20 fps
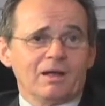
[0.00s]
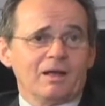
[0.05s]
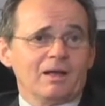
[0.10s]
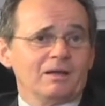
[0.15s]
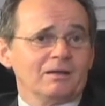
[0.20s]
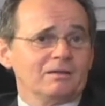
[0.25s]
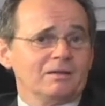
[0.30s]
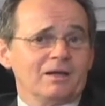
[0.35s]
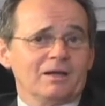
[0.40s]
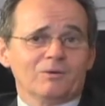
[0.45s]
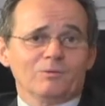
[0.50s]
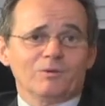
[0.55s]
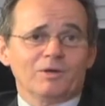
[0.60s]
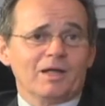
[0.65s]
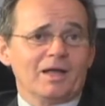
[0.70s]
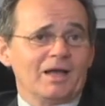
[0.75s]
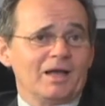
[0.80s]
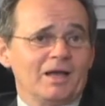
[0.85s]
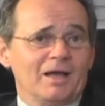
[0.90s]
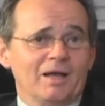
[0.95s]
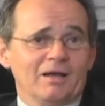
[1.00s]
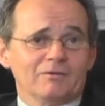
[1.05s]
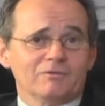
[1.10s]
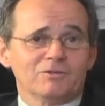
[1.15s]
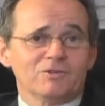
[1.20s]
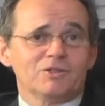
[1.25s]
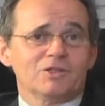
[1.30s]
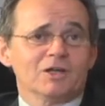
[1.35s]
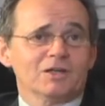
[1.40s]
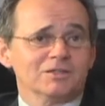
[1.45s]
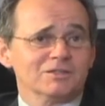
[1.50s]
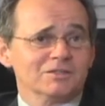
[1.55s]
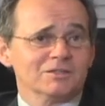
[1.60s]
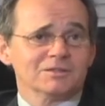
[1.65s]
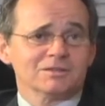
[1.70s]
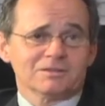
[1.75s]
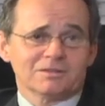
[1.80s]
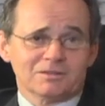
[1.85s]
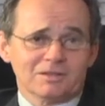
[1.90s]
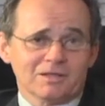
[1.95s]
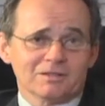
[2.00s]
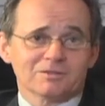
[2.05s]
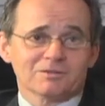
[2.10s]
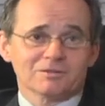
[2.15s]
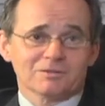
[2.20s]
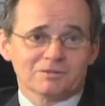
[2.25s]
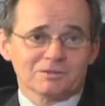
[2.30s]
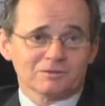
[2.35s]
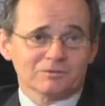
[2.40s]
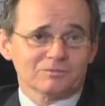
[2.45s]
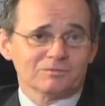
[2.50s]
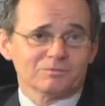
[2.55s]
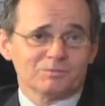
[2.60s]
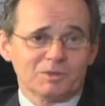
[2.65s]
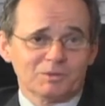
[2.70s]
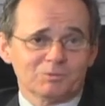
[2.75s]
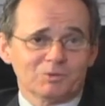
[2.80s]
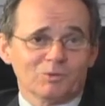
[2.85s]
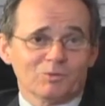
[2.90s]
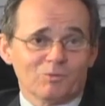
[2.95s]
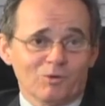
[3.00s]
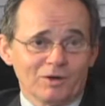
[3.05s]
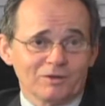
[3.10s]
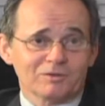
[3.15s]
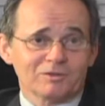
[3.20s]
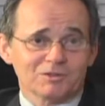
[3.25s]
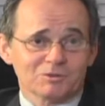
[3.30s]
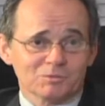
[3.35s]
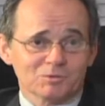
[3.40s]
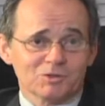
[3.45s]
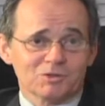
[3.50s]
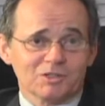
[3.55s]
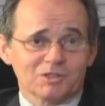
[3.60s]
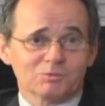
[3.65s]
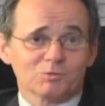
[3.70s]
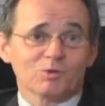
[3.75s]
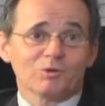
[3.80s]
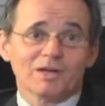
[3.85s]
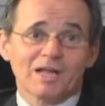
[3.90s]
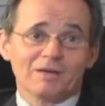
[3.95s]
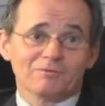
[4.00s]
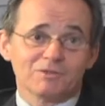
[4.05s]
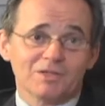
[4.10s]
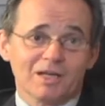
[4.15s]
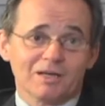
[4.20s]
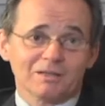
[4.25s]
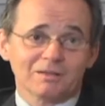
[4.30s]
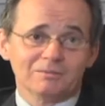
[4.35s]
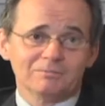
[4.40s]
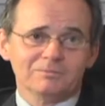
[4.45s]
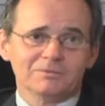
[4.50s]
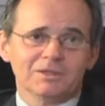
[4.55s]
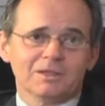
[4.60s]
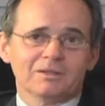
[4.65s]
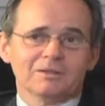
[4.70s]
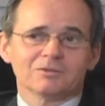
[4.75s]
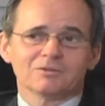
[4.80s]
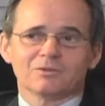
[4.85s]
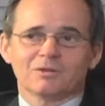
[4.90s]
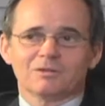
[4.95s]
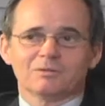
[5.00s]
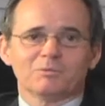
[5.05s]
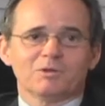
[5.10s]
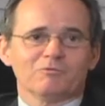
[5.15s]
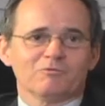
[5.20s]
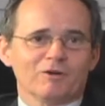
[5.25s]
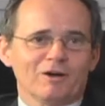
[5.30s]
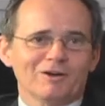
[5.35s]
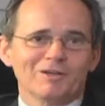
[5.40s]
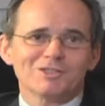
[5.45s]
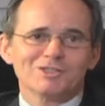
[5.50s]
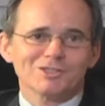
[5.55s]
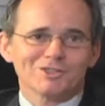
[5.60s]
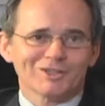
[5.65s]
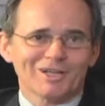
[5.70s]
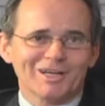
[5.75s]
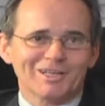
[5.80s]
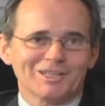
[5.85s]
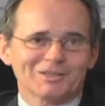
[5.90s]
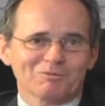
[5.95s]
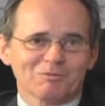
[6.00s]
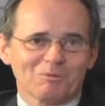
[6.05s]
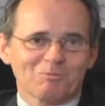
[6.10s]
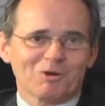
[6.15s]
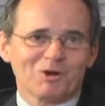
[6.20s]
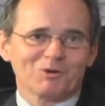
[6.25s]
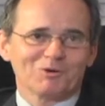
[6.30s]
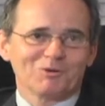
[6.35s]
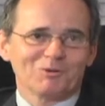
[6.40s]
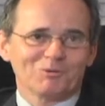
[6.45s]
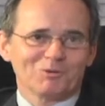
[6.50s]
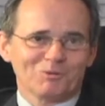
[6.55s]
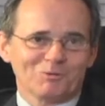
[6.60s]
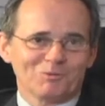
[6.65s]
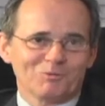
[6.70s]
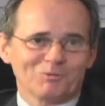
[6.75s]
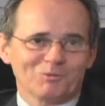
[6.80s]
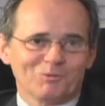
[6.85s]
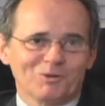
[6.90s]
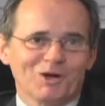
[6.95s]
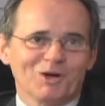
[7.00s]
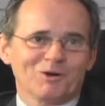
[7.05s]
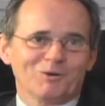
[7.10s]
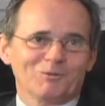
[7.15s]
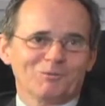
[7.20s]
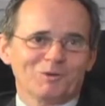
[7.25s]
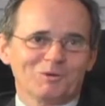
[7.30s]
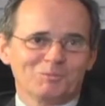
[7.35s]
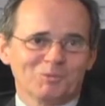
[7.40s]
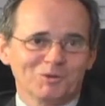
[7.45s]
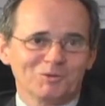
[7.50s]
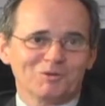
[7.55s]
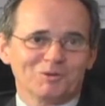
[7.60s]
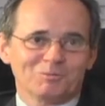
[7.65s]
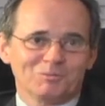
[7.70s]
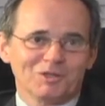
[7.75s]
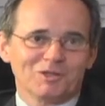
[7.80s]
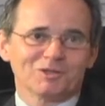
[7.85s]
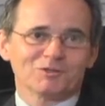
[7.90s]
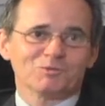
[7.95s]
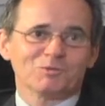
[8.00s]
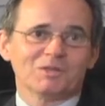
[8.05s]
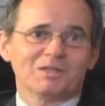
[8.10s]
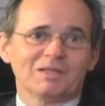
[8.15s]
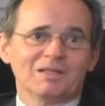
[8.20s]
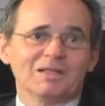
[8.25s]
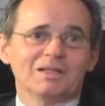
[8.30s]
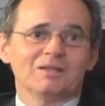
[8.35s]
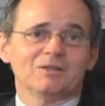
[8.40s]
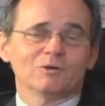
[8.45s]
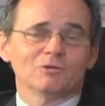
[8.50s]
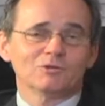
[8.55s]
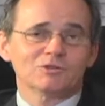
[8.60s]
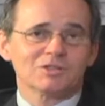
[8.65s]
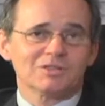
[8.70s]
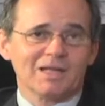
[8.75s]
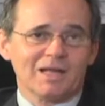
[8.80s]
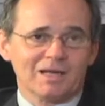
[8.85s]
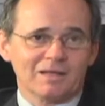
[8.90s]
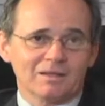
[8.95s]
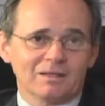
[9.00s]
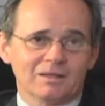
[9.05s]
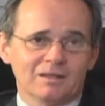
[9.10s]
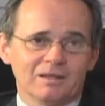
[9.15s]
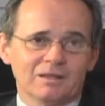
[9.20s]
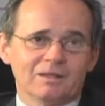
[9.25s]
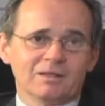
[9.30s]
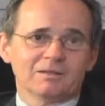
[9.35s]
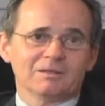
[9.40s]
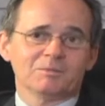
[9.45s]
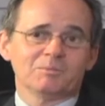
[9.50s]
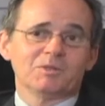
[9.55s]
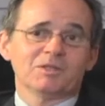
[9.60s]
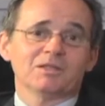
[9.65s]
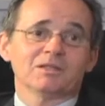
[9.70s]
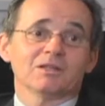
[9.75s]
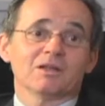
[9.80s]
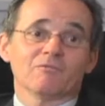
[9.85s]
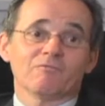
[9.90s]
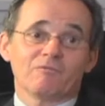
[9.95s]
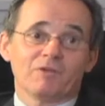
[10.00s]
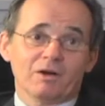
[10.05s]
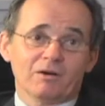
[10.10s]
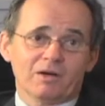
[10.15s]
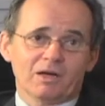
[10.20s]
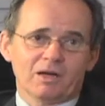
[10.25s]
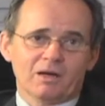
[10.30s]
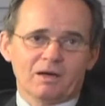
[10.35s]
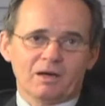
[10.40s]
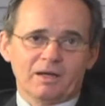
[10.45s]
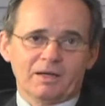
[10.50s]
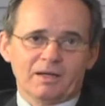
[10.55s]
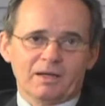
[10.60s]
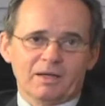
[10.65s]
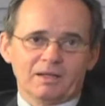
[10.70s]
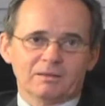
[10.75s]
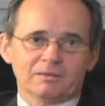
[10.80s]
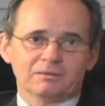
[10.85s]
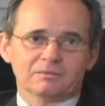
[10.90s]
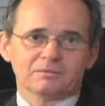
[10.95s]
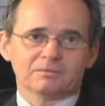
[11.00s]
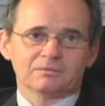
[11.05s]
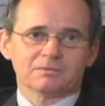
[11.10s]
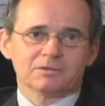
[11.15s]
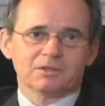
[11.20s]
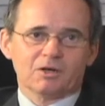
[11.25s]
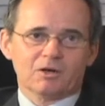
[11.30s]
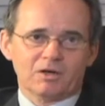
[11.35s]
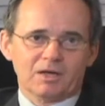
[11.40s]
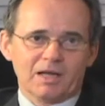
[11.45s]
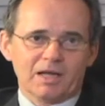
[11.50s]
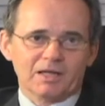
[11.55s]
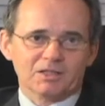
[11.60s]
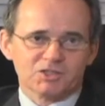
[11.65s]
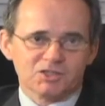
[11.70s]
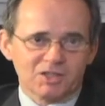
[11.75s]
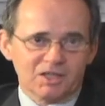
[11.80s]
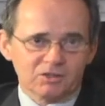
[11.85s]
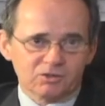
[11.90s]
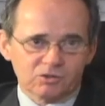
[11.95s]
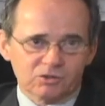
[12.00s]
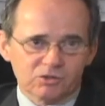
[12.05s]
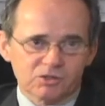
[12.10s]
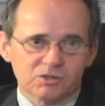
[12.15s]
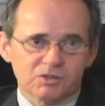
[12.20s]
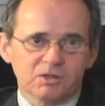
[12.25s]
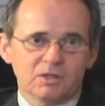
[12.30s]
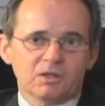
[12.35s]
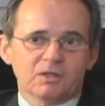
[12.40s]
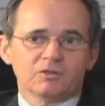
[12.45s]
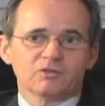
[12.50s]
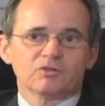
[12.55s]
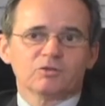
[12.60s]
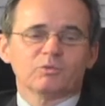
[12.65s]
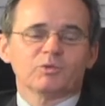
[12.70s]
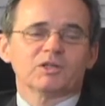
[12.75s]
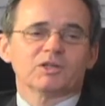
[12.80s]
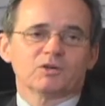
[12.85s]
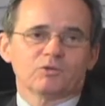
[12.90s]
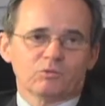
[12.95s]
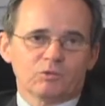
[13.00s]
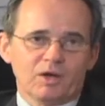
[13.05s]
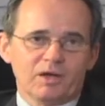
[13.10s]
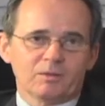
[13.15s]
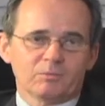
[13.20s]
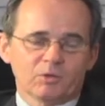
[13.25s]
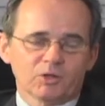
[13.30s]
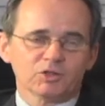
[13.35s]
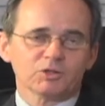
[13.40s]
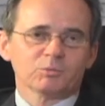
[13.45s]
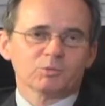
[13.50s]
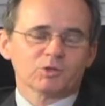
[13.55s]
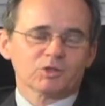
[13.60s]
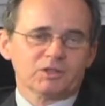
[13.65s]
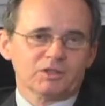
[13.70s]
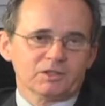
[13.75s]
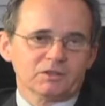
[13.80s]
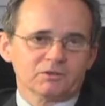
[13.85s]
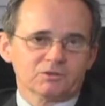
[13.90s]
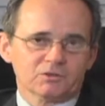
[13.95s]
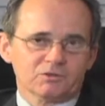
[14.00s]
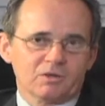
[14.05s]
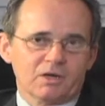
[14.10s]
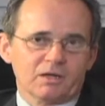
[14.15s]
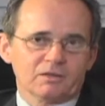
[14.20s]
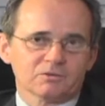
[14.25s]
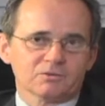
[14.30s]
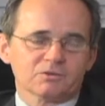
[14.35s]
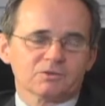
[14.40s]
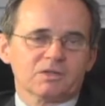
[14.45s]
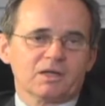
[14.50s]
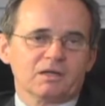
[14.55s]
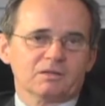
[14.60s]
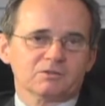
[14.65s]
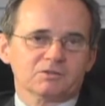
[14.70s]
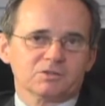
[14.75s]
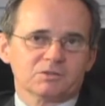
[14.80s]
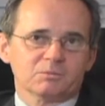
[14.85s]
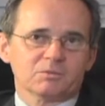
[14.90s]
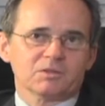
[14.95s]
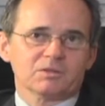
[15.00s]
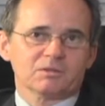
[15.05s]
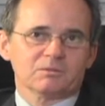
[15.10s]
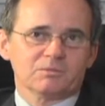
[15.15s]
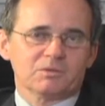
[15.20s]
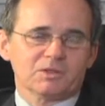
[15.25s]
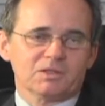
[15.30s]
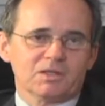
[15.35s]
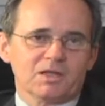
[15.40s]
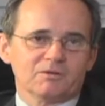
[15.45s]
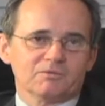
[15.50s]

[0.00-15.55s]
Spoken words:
And yet we have dozens and dozens of people who want these machines. We only have 10 of them, so we had to be very selective about where we put them because we need those 10 to be in the very high-end cardiac centers so we can run multiple clinical trials and submit them to the